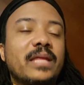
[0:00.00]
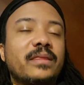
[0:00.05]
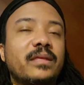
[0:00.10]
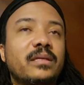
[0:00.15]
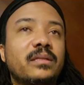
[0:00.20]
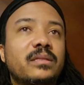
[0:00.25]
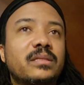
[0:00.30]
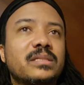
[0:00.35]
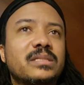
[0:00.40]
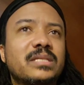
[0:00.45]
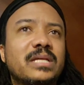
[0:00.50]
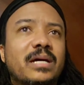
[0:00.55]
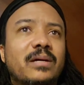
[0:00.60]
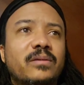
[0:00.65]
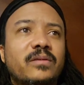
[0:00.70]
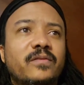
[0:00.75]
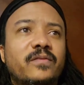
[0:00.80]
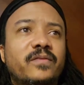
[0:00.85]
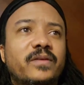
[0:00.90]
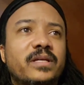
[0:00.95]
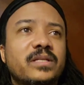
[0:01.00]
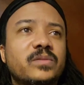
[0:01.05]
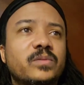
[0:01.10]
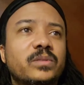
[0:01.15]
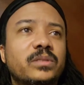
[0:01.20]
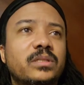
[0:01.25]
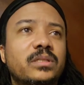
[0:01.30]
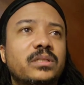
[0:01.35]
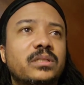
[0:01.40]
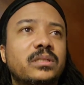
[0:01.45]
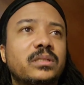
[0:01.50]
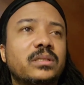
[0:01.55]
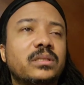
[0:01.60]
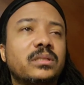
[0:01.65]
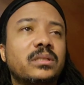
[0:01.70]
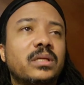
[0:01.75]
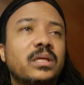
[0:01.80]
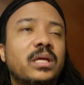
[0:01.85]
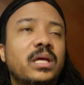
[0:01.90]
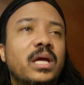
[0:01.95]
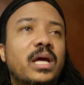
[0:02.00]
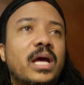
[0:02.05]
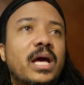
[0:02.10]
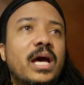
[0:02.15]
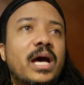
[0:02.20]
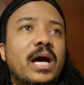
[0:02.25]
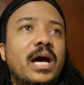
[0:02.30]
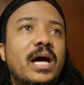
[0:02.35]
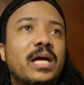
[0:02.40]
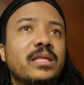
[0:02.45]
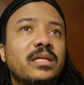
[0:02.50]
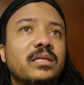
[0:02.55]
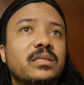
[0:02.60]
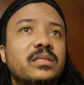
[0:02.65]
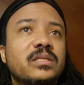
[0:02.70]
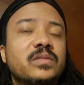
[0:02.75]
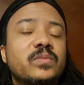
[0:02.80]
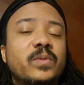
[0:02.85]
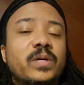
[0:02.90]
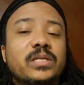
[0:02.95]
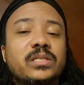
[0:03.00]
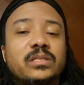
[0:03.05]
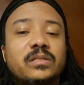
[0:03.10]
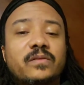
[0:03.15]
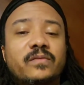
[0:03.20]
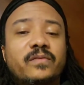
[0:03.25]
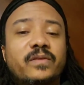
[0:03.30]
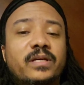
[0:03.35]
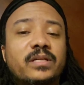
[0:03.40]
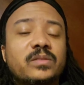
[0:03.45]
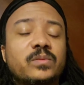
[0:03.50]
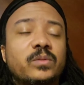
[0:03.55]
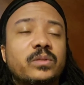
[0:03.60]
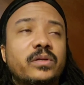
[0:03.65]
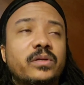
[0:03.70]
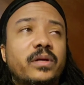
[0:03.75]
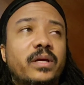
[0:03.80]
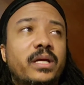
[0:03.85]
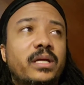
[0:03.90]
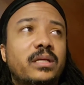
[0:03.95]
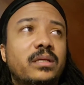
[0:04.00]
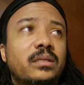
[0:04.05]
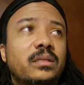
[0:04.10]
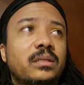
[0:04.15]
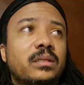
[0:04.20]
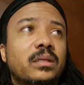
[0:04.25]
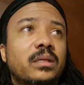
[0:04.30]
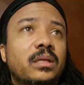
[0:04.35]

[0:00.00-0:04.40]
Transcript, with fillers: I think the sound effects were good. I think the special effects were great.